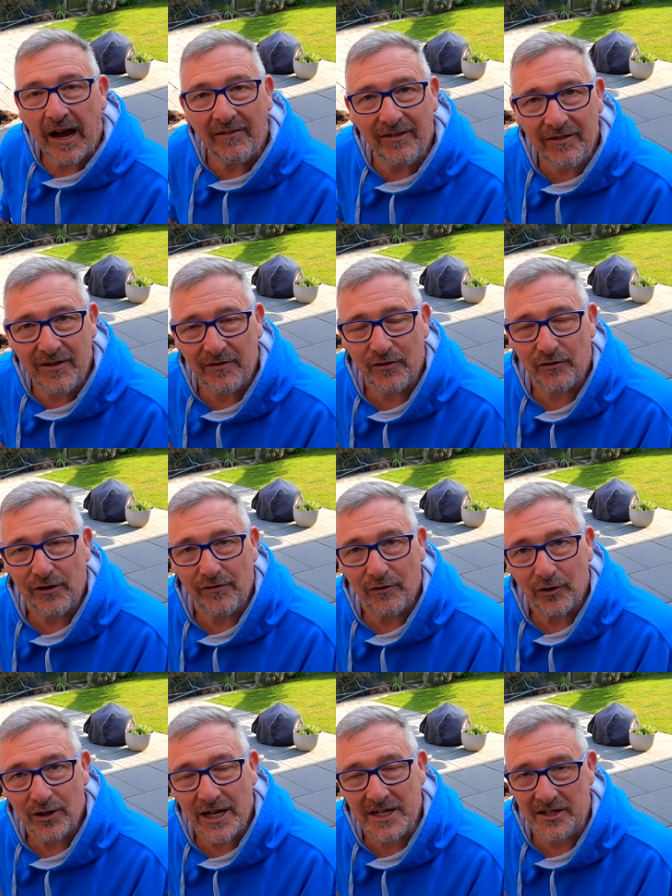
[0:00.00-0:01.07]
I've left it for 3 or
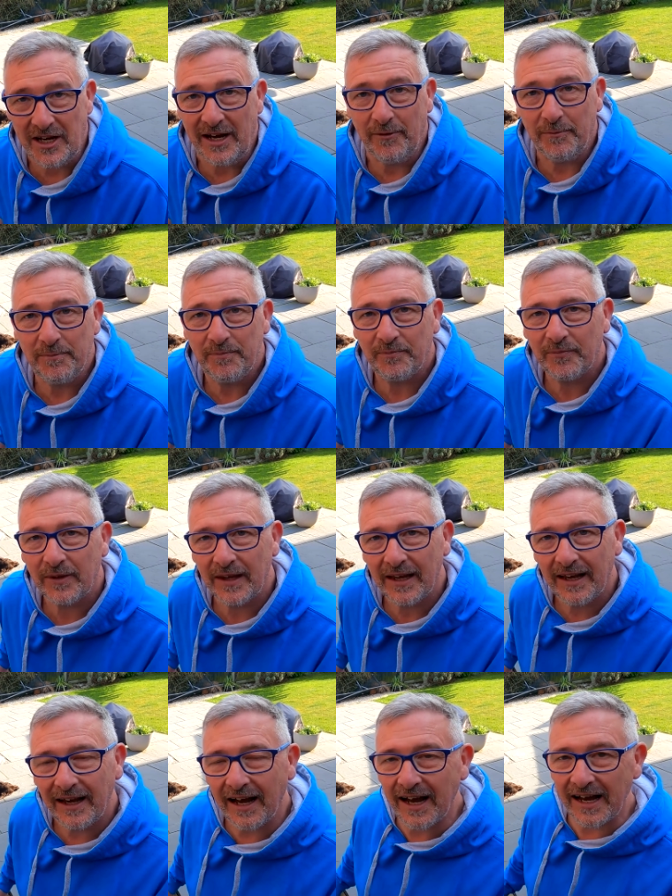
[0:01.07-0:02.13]
4 days now,
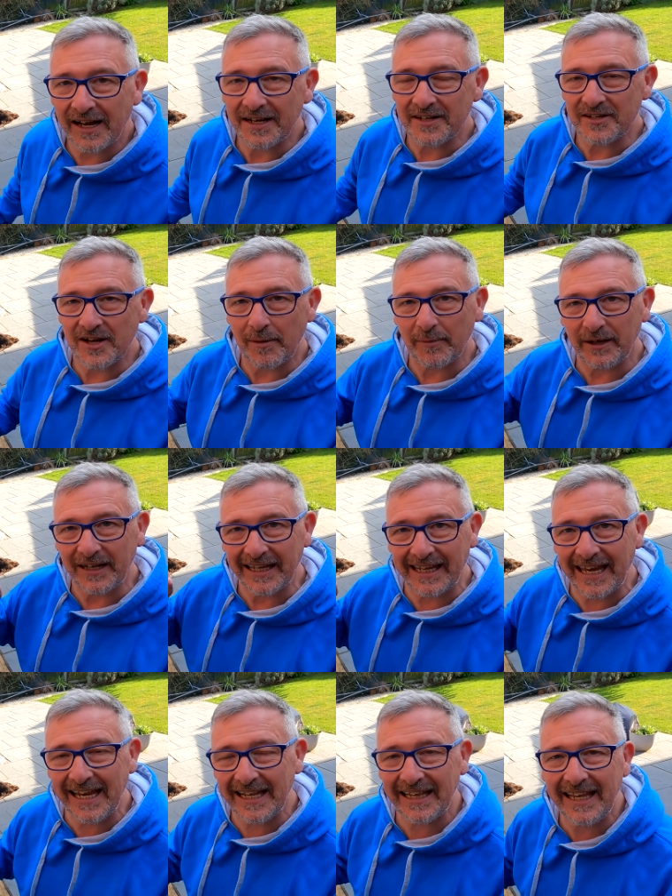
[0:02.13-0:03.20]
and I'm going to
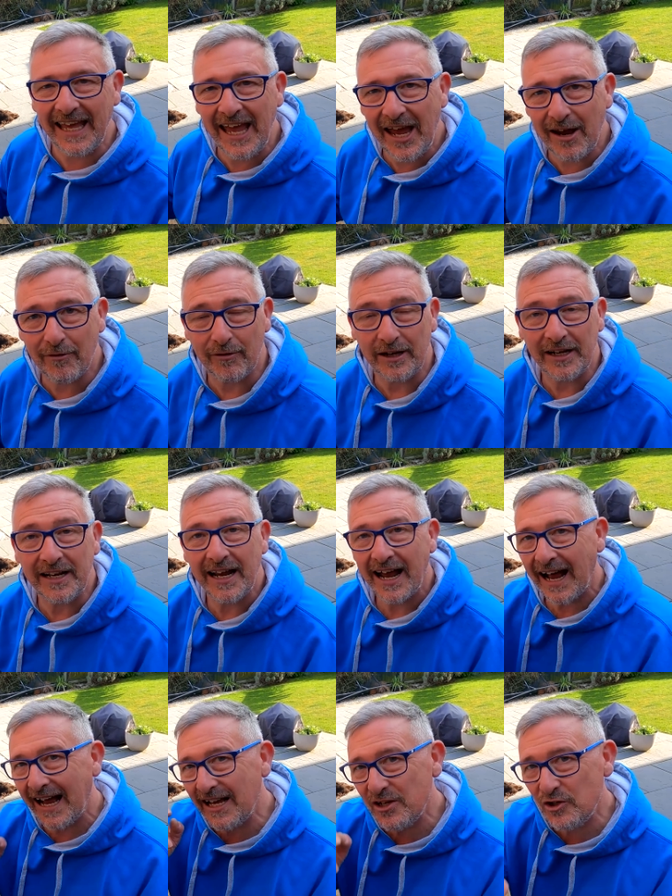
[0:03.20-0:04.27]
kick the air in,
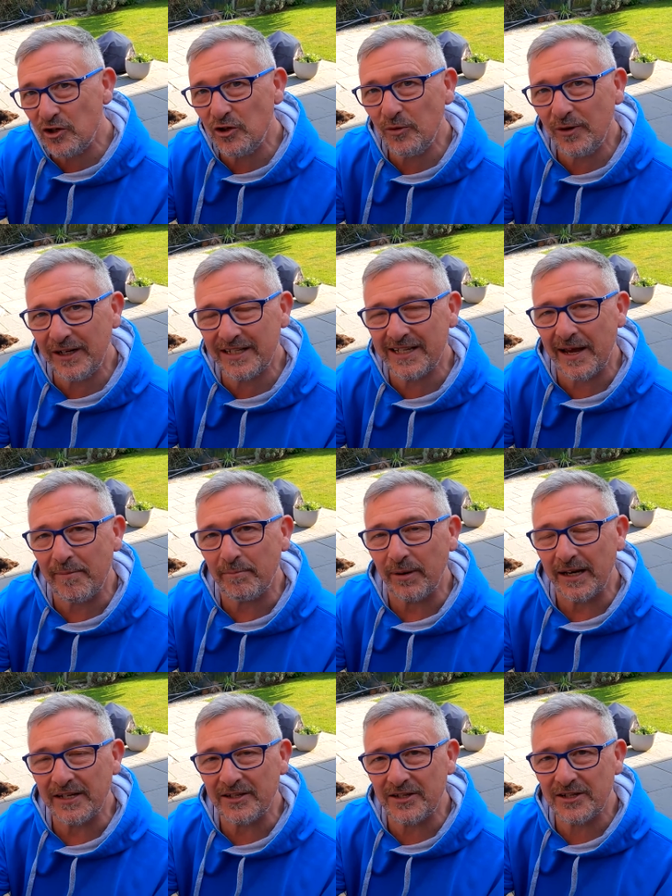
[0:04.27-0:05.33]
as you do in a
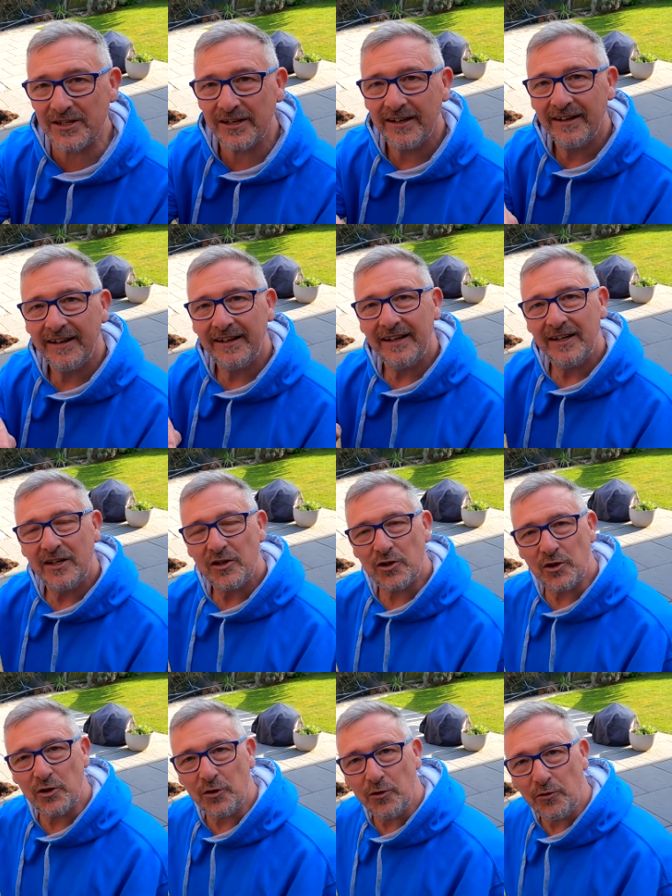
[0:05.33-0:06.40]
Tempest,
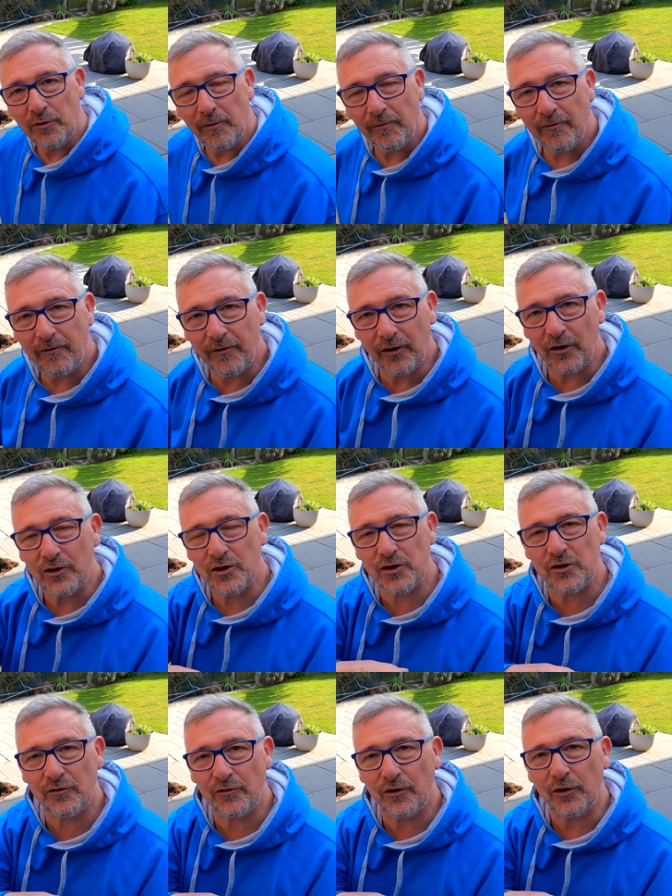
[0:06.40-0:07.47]
to
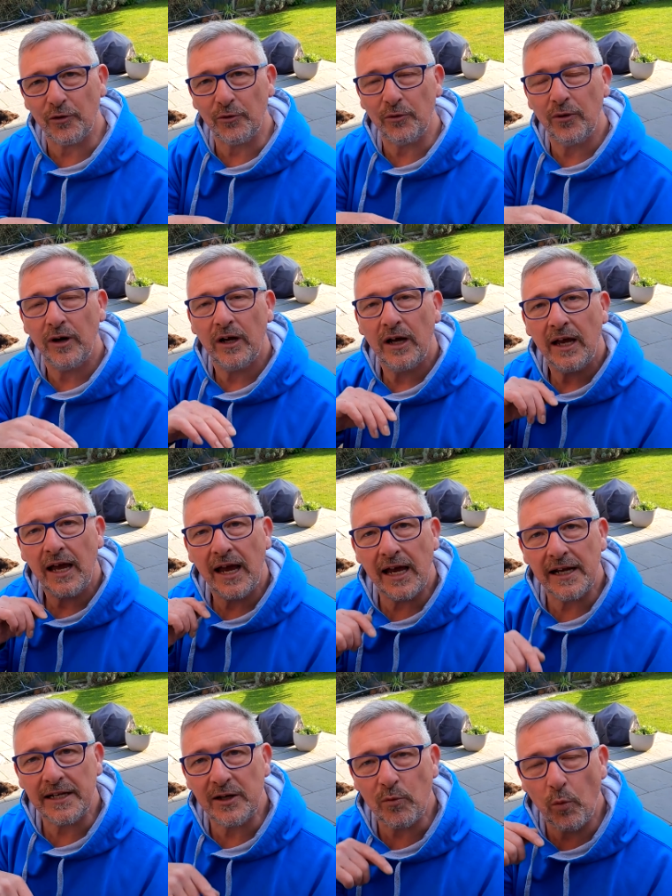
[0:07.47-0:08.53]
flush through
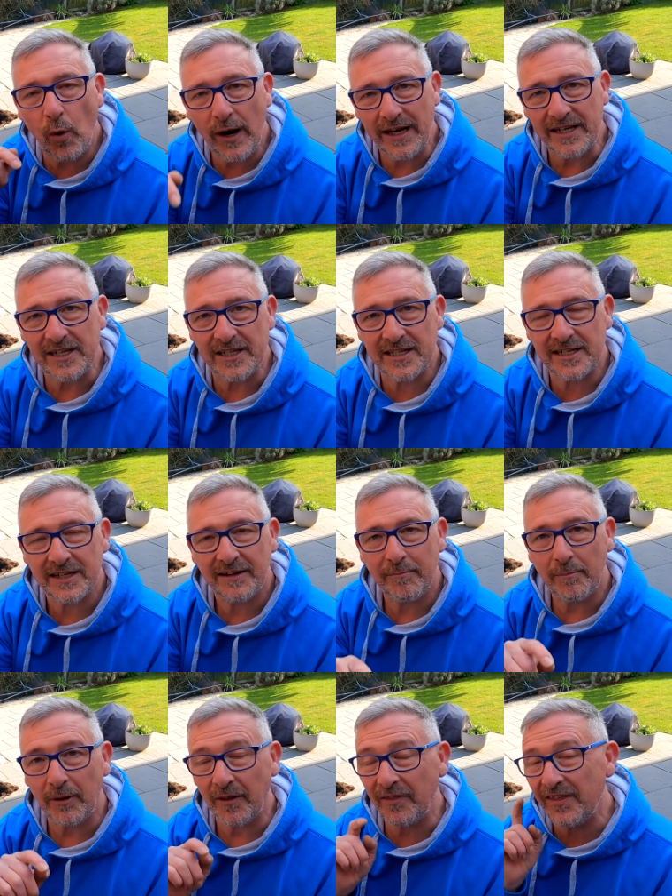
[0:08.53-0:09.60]
any waste.
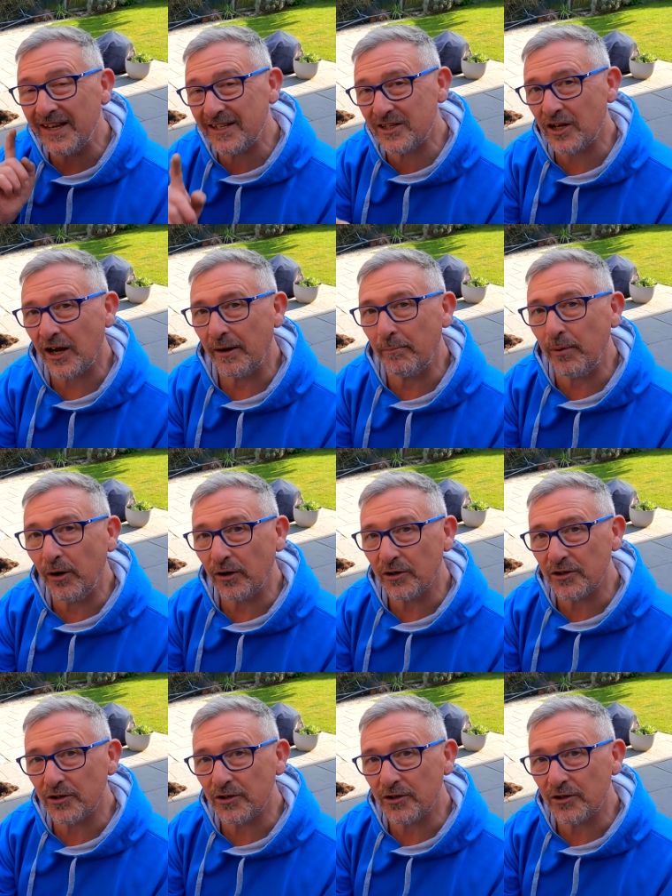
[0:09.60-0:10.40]
But this type,